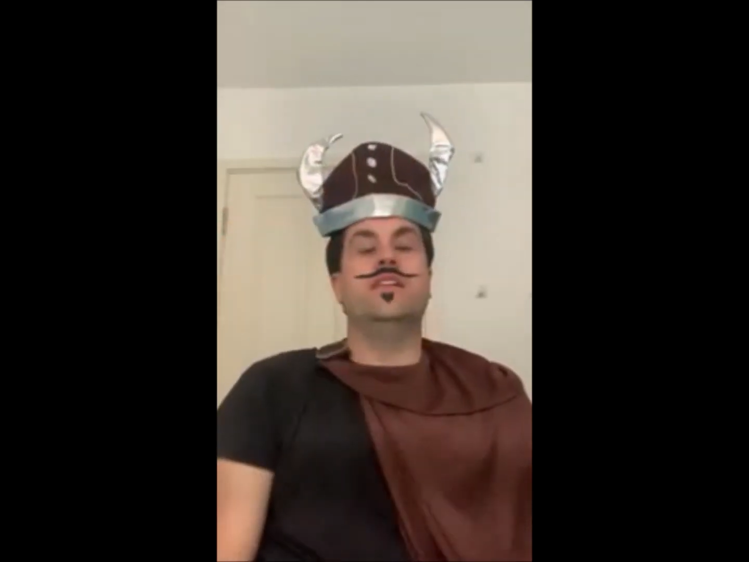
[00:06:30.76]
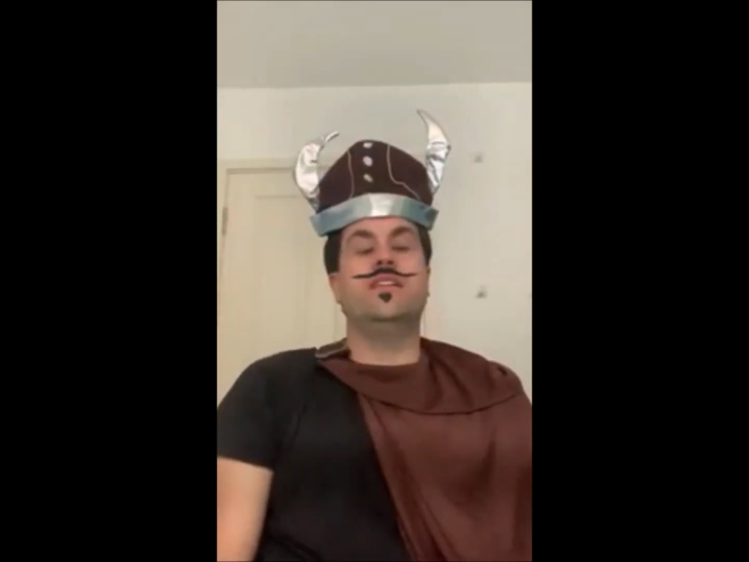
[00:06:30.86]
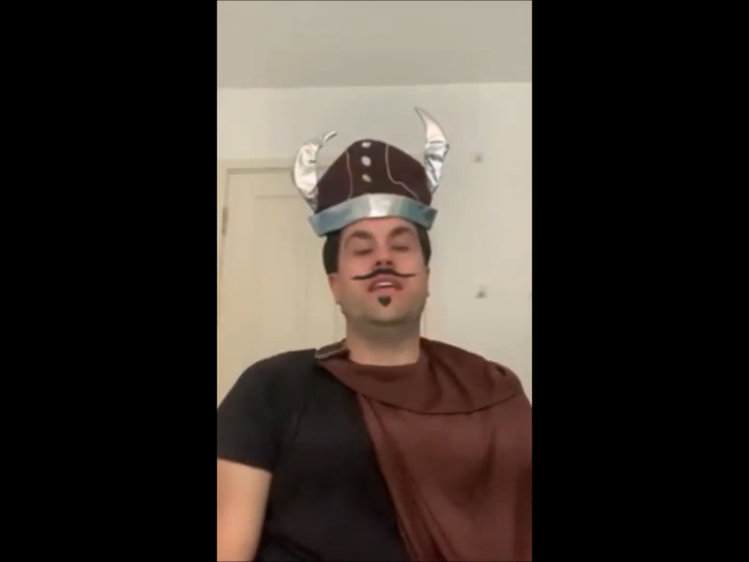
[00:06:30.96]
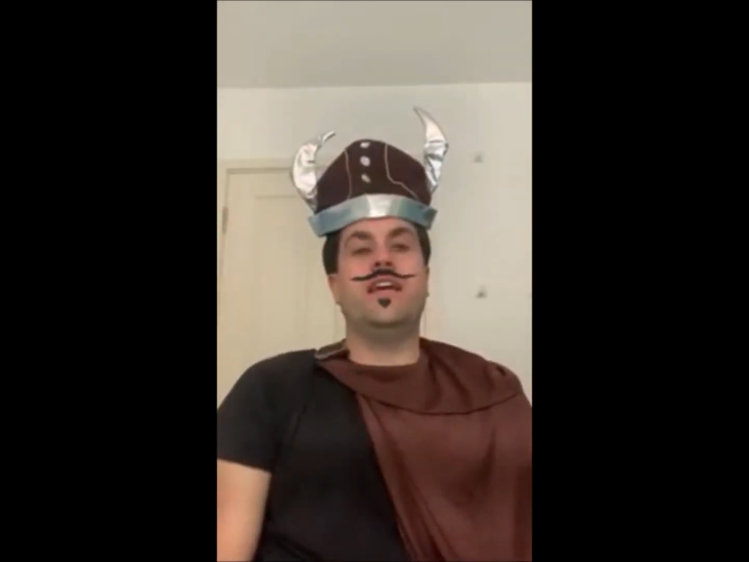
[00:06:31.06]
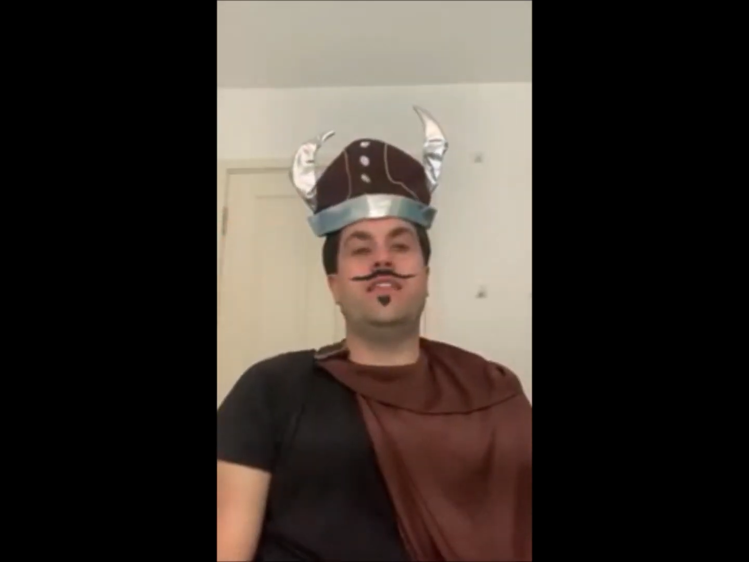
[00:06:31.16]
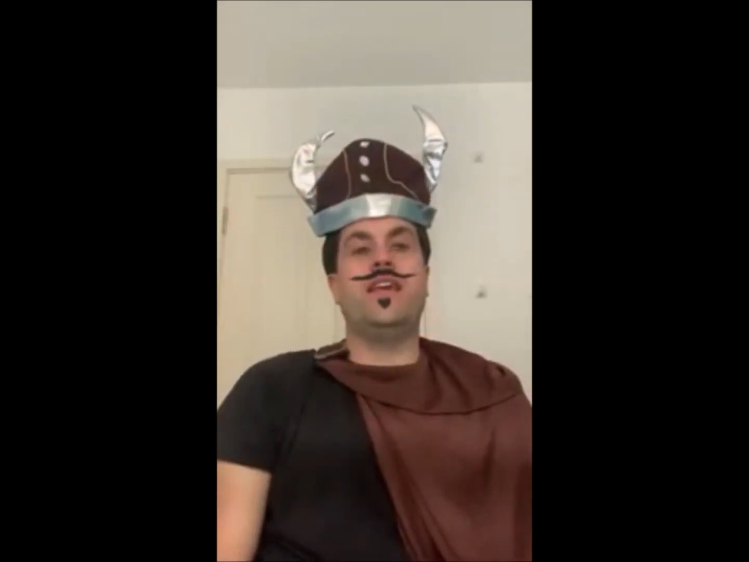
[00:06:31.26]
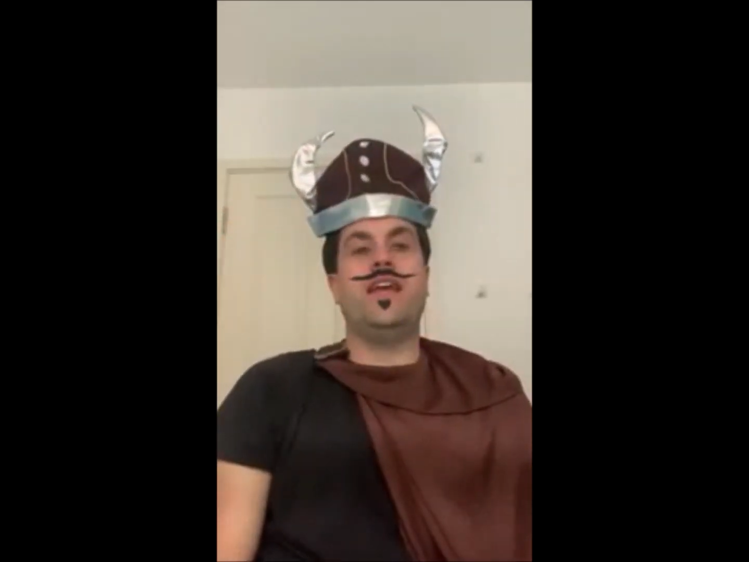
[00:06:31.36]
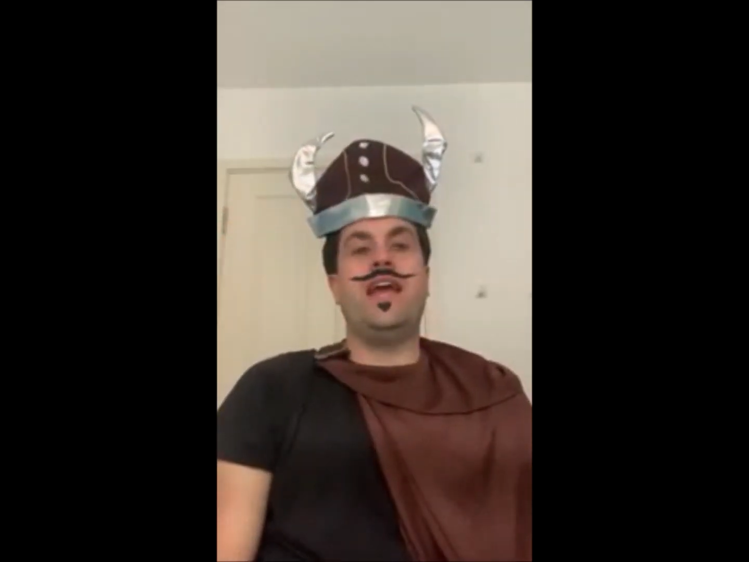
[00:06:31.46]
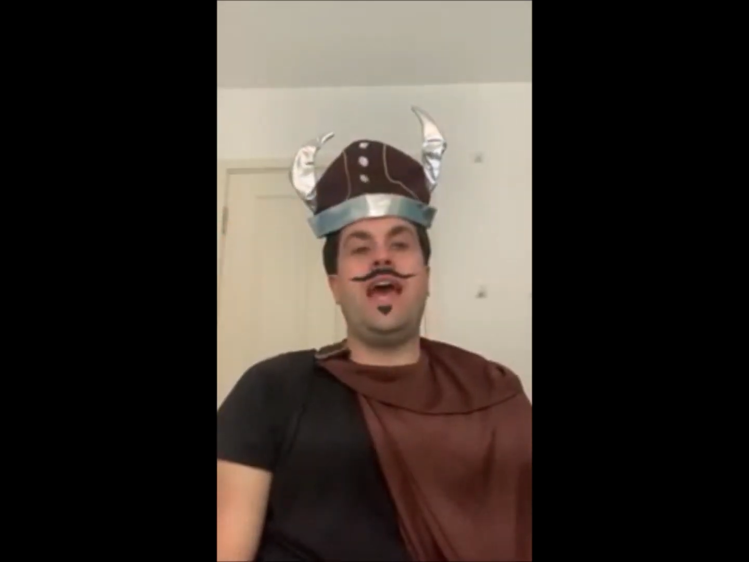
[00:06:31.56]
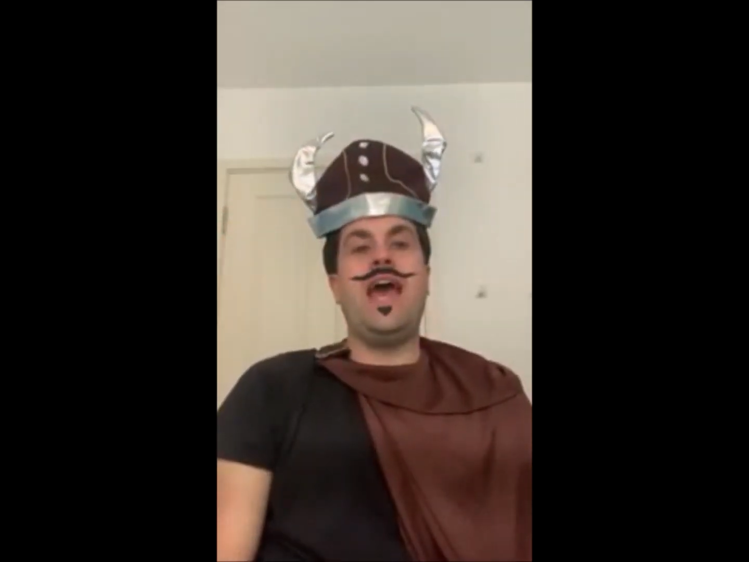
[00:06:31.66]
Did they
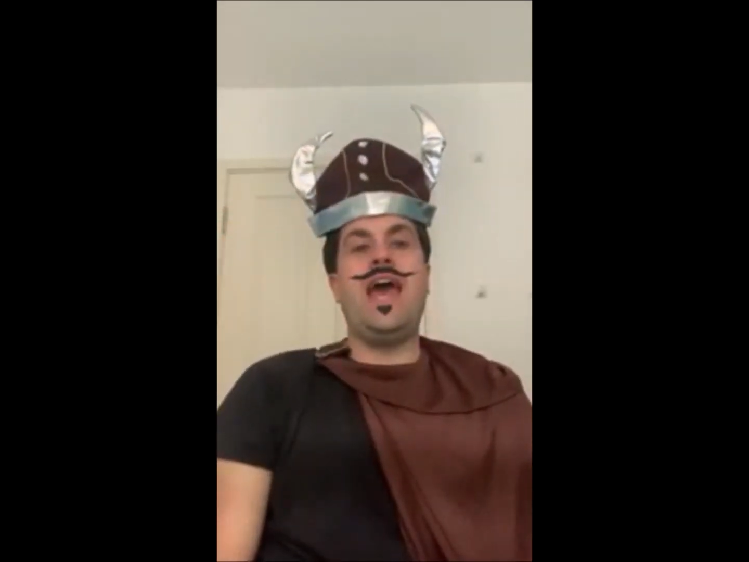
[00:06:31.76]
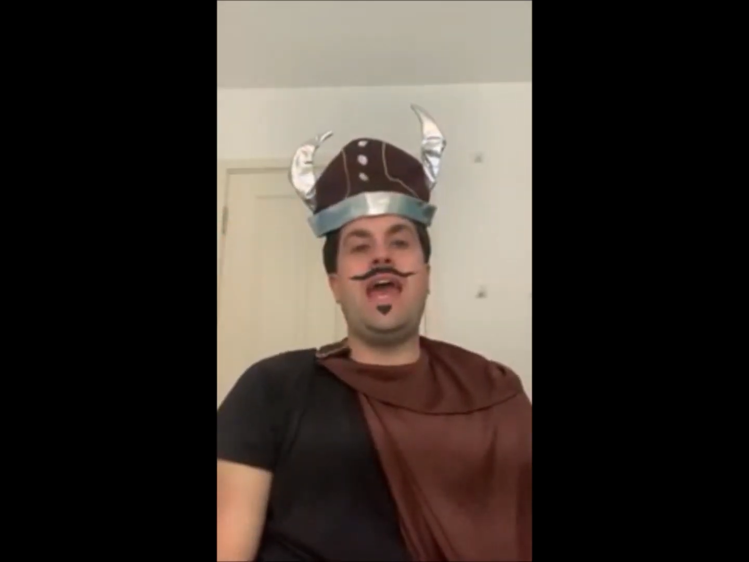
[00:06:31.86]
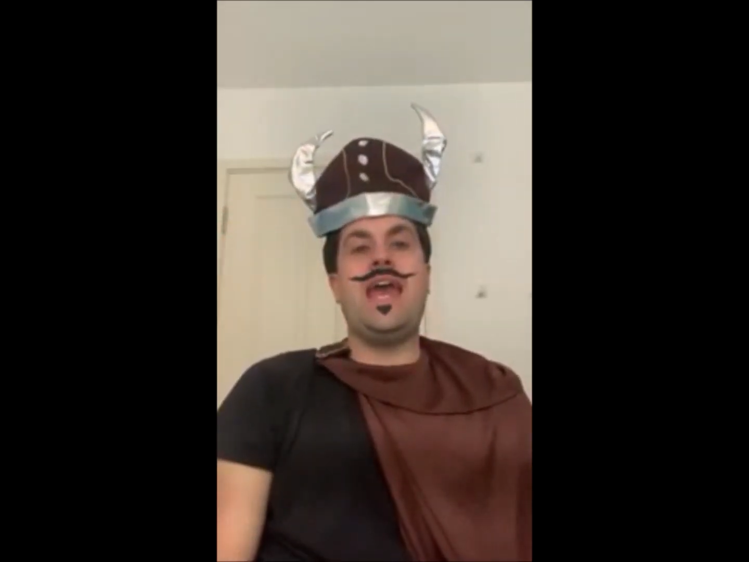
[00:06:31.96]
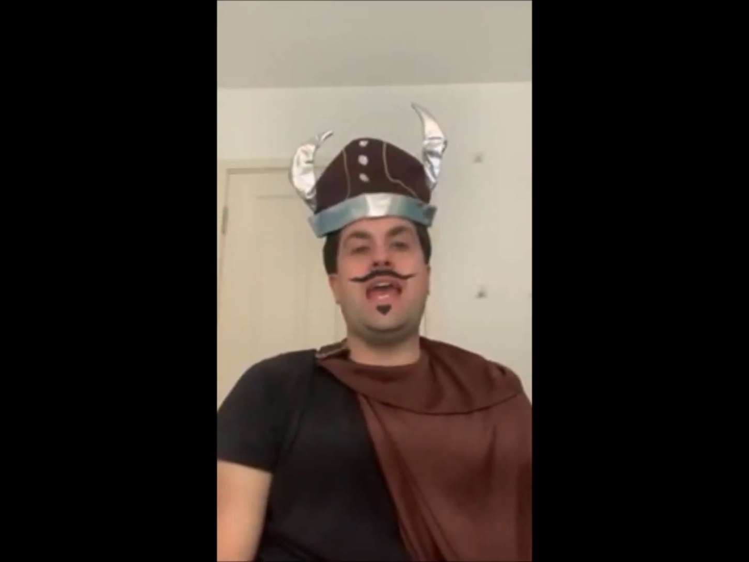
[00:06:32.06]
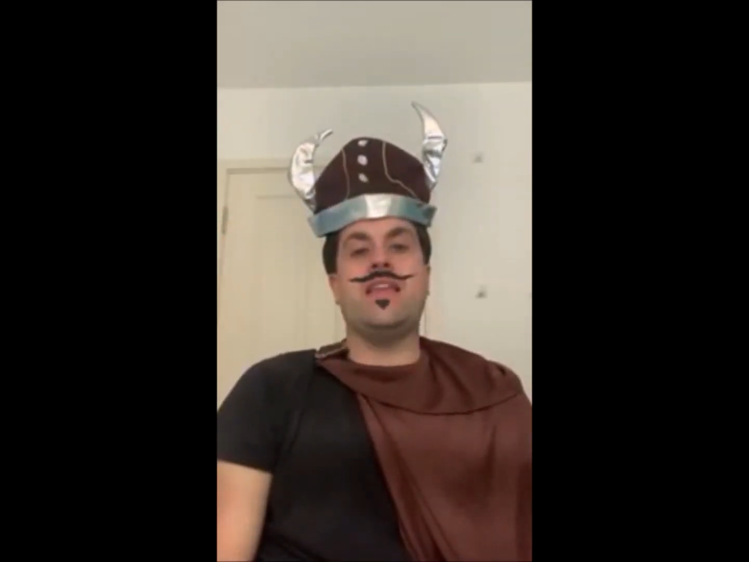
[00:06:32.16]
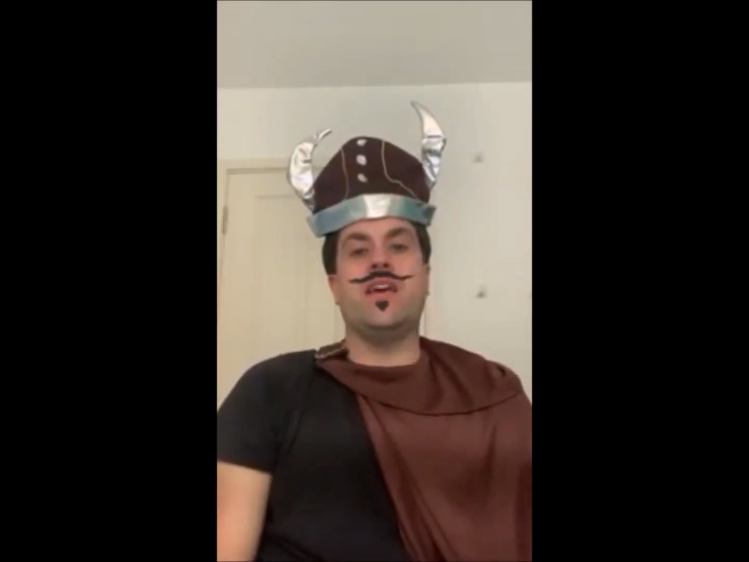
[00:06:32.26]
think A,